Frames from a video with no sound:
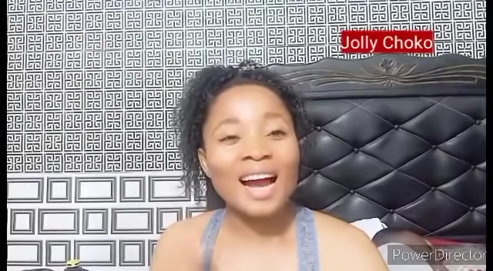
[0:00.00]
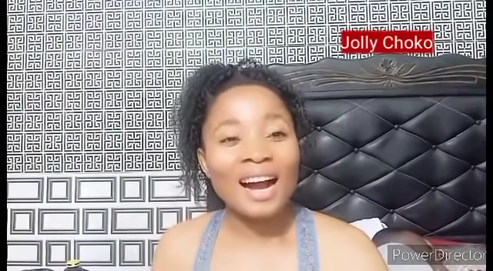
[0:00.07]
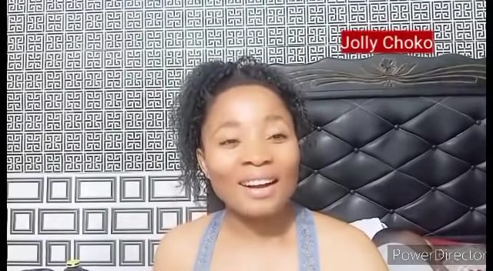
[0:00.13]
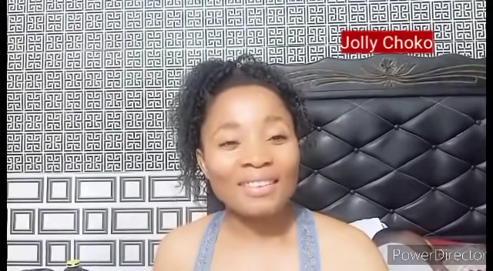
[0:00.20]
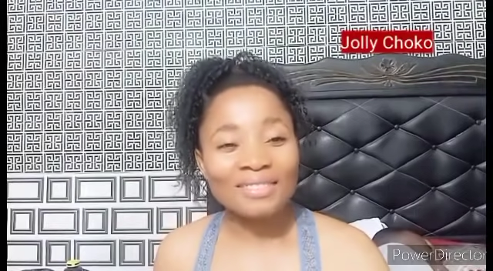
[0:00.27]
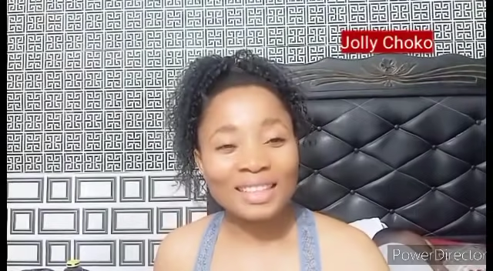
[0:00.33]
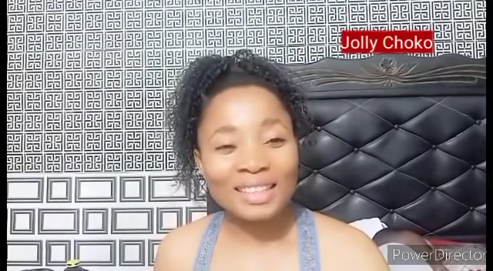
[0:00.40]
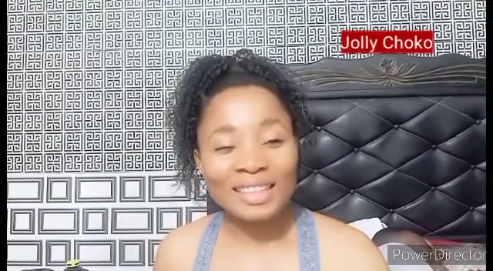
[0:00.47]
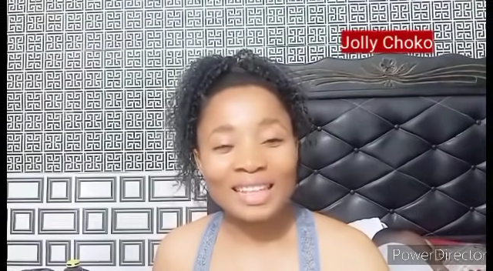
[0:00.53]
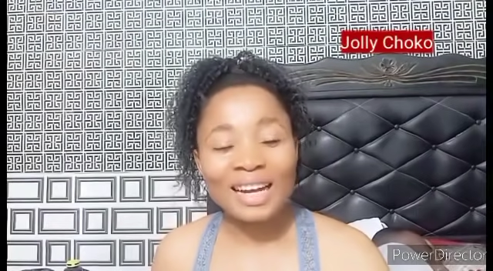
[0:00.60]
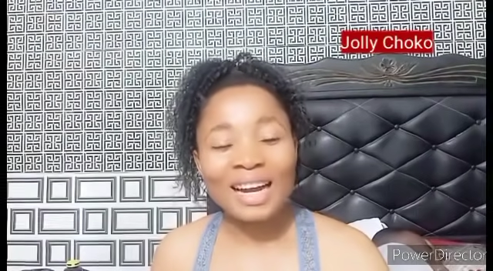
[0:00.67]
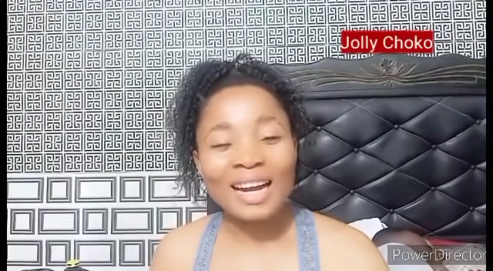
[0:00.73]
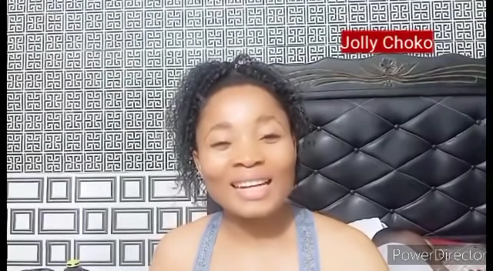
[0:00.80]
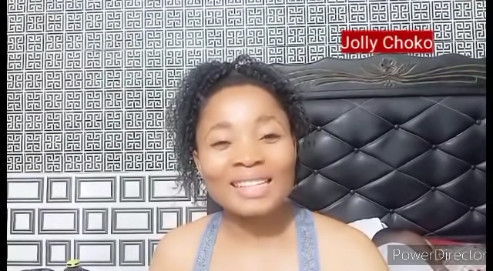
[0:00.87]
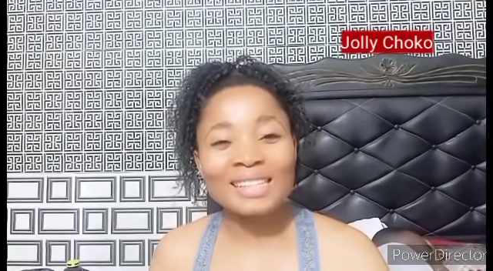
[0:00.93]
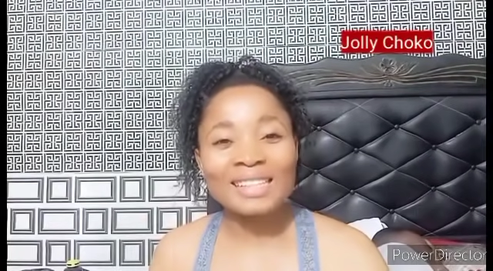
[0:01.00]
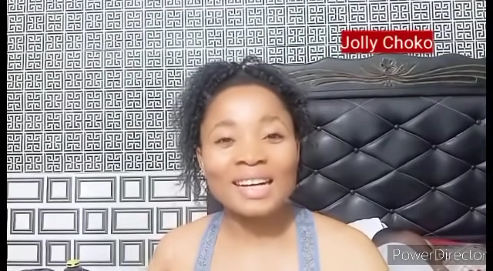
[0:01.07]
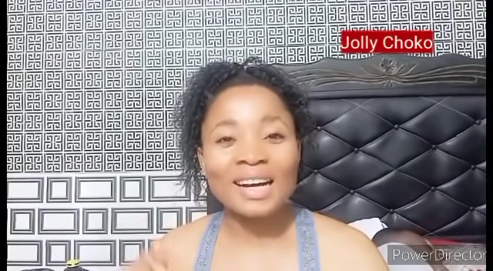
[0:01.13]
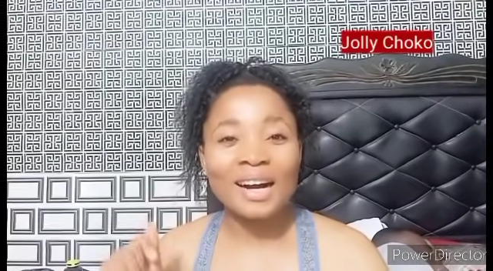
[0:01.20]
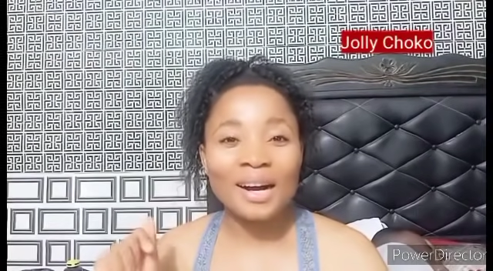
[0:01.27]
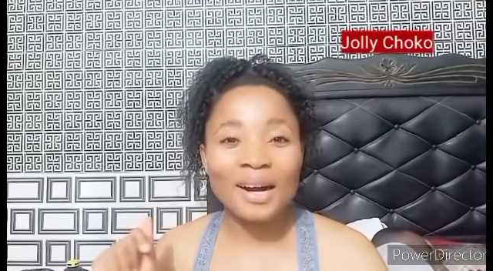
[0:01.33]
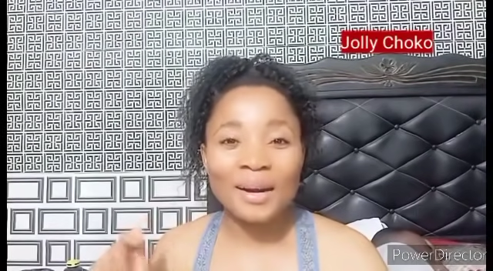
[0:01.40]
after that
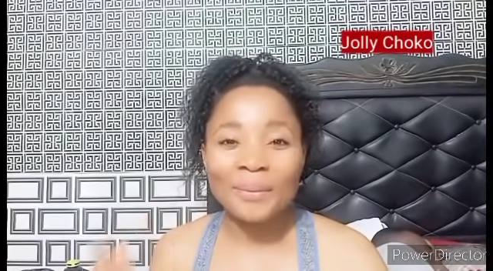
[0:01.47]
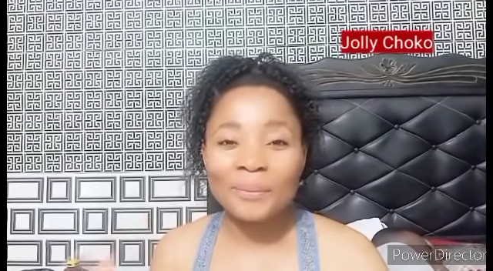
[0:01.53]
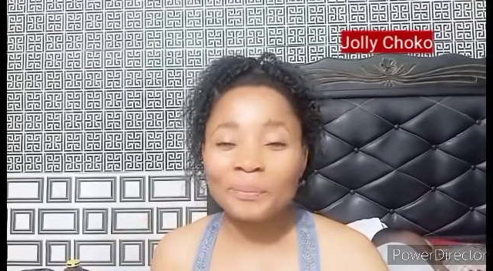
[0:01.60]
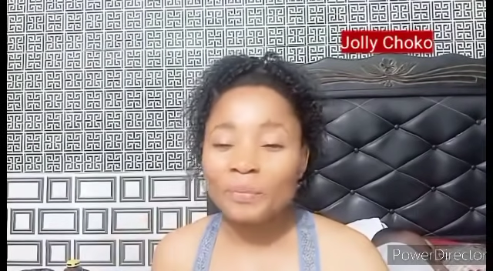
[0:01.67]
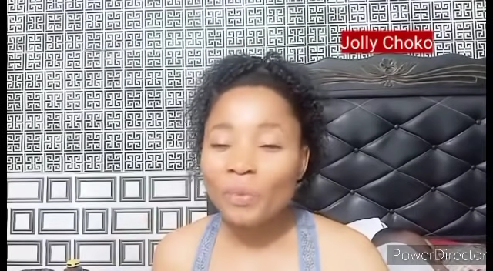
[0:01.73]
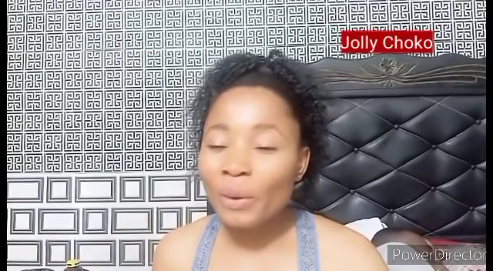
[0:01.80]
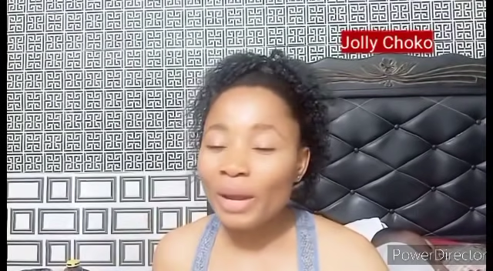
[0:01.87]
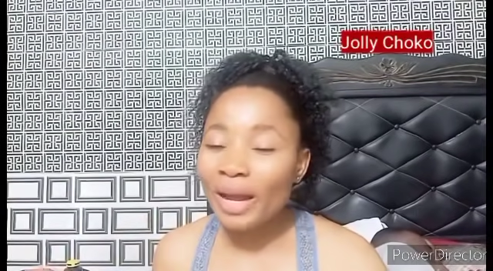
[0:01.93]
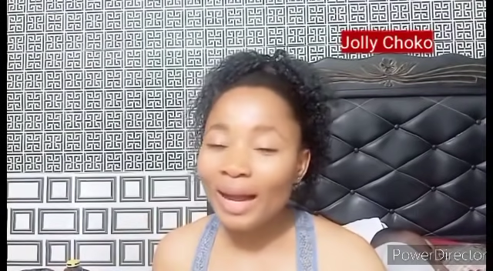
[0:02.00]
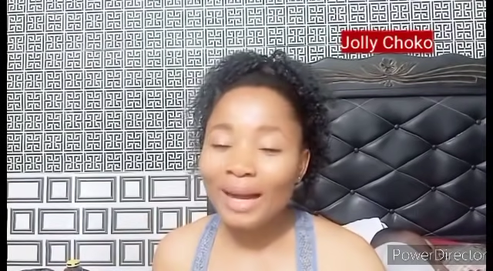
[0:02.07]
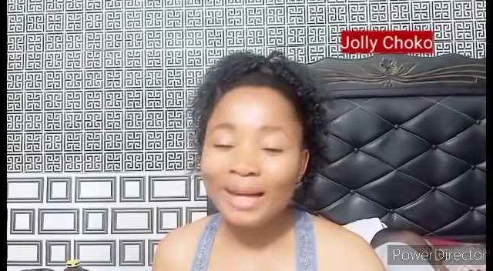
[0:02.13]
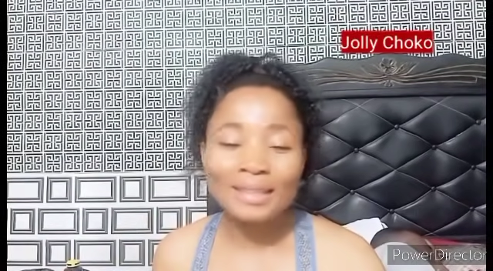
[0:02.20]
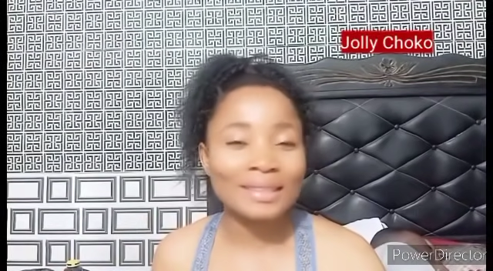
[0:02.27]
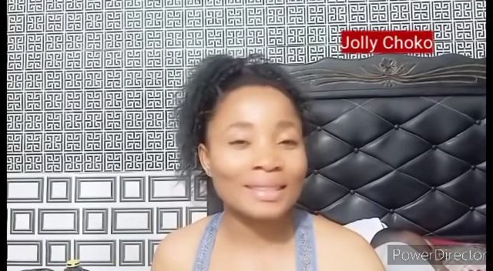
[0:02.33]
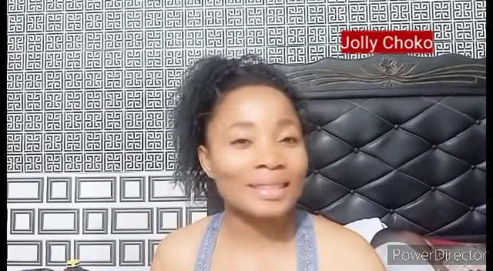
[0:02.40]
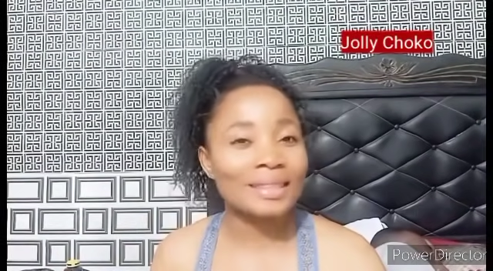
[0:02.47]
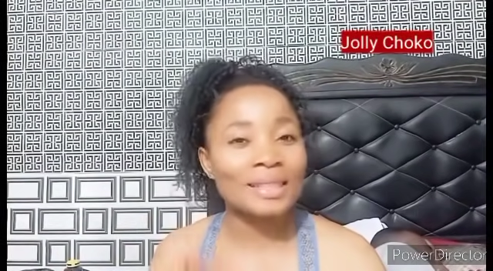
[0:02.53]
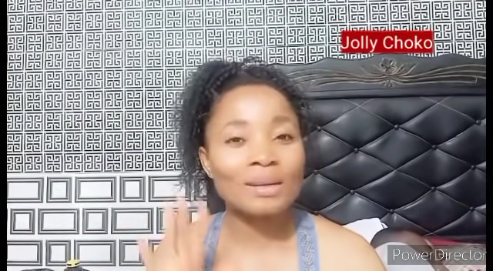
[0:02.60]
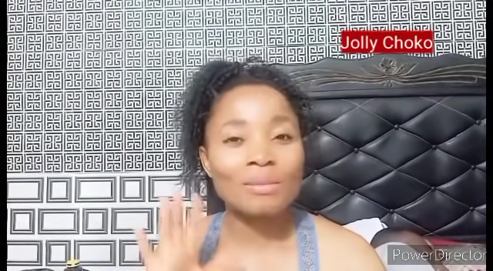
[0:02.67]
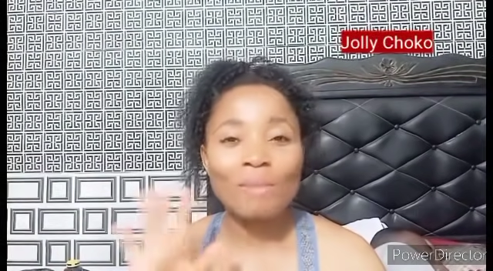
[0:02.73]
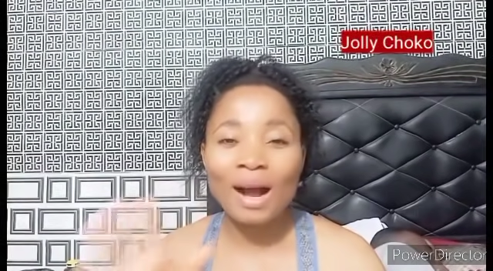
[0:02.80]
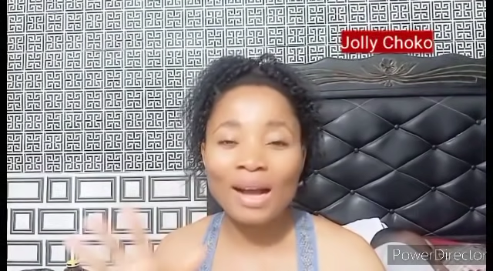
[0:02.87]
um we had
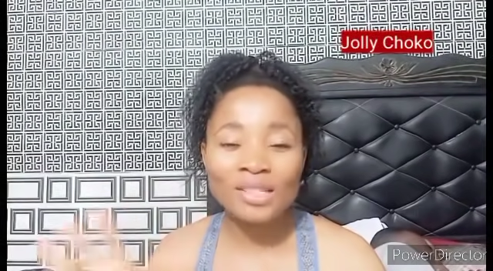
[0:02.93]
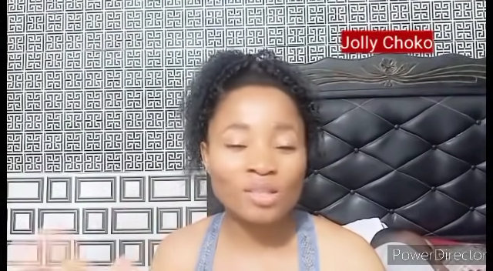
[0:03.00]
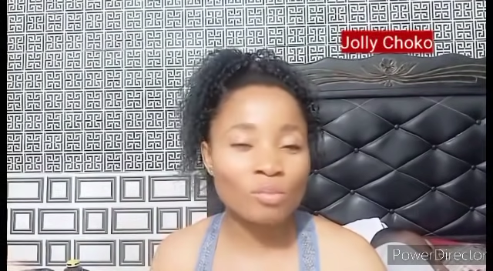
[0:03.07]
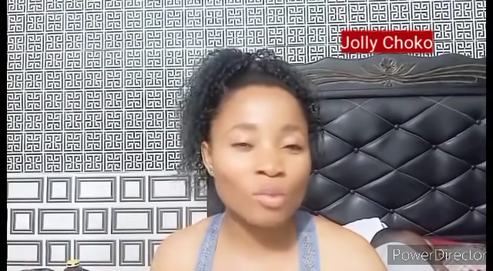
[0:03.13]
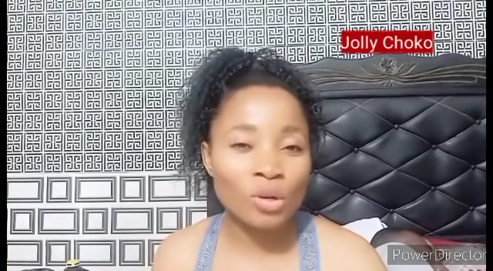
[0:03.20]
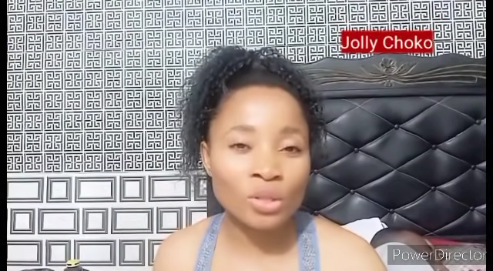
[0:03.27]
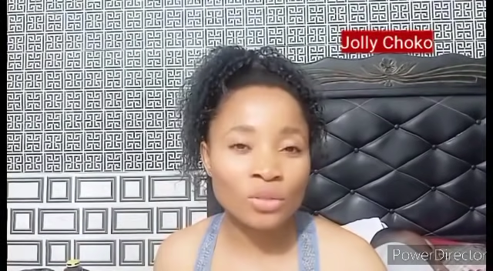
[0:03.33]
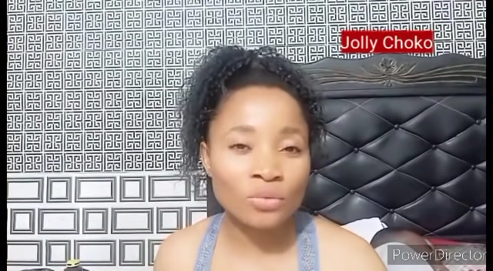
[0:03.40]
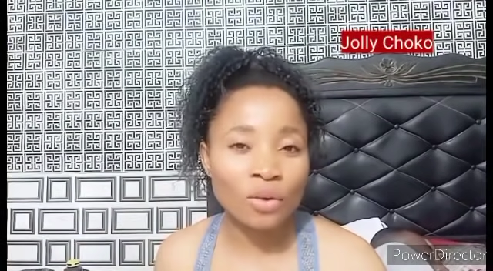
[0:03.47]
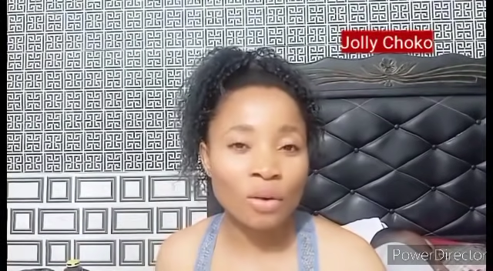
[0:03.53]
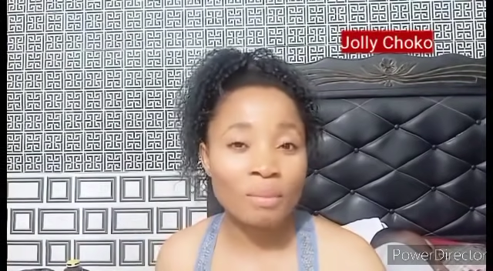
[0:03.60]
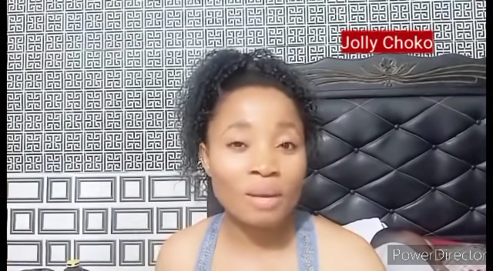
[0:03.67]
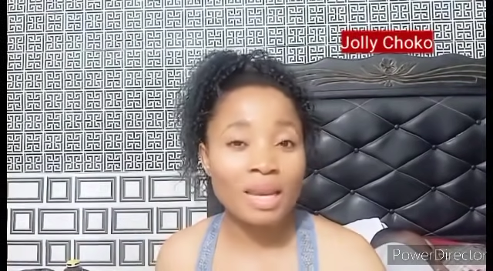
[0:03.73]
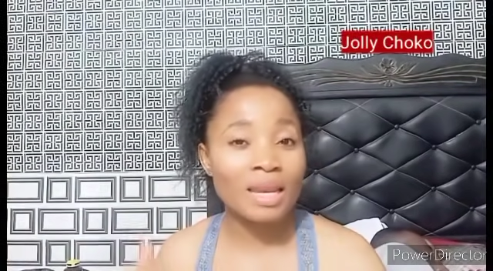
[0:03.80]
Basbos from